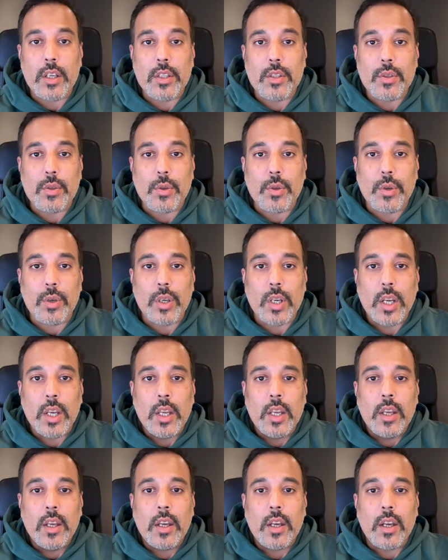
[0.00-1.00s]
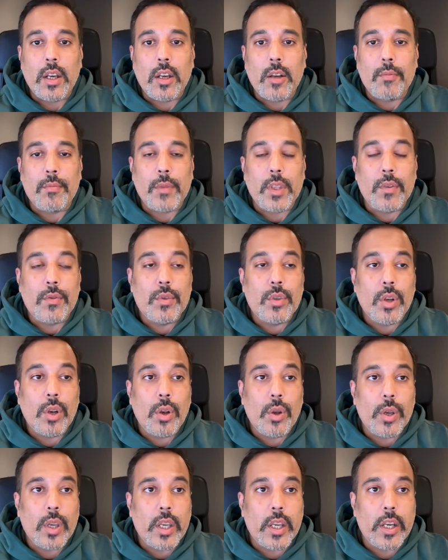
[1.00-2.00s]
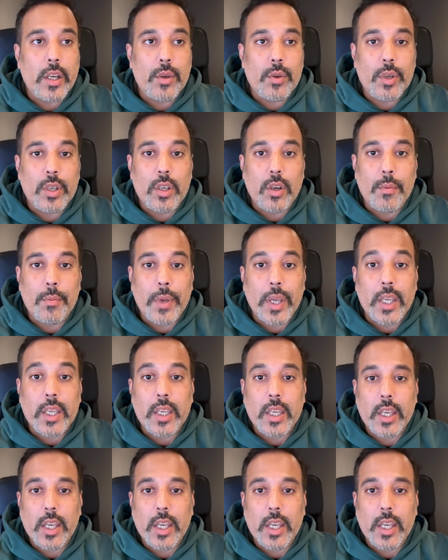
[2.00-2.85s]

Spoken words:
store. If you're logging into your banking